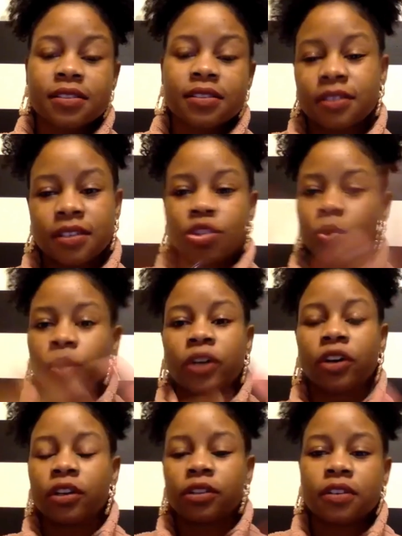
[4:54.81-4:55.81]
A teacher went
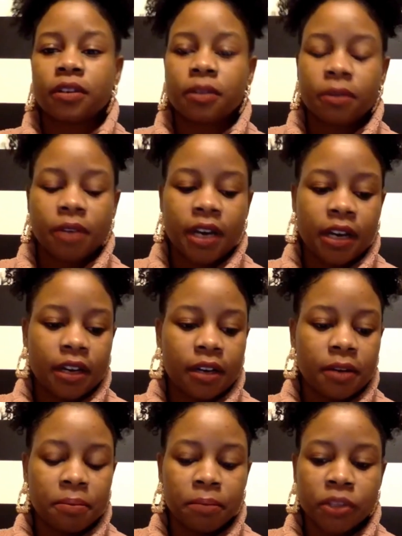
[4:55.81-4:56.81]
on to
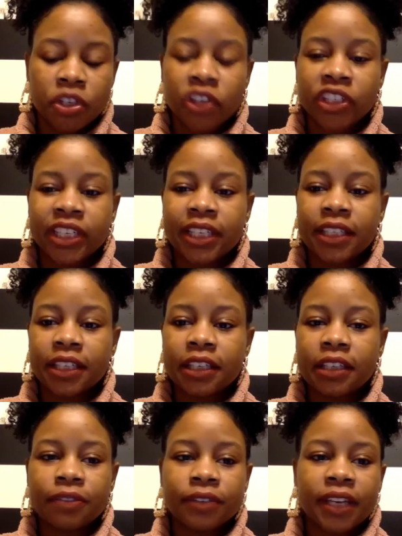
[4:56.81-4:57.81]
maternity
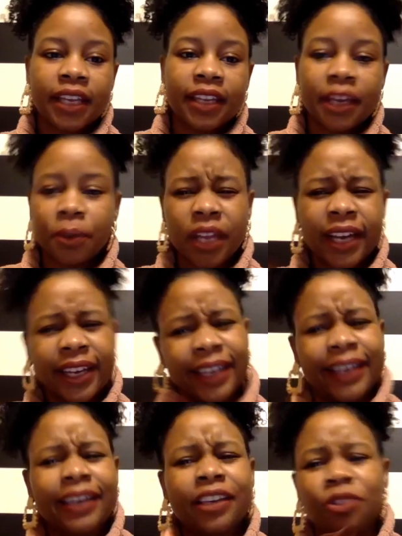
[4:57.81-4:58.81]
leave, and they were like,
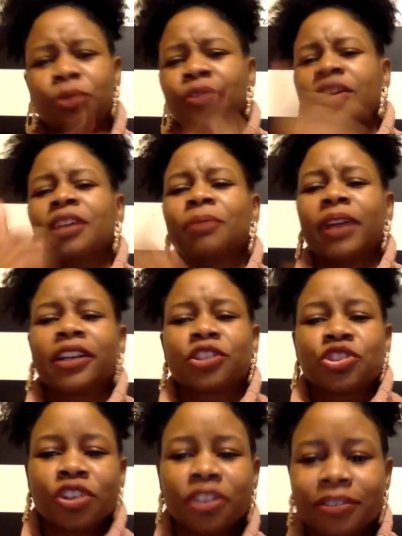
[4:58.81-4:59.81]
hey, you seem like a
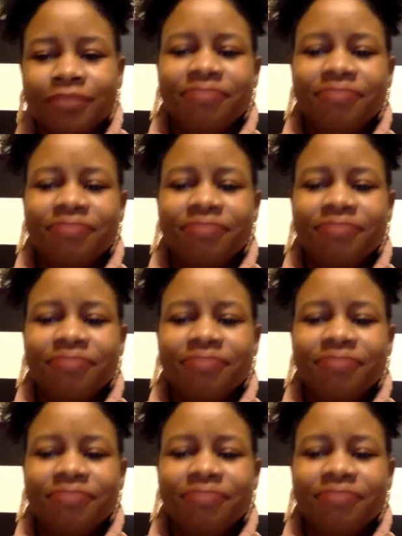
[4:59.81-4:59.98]
strong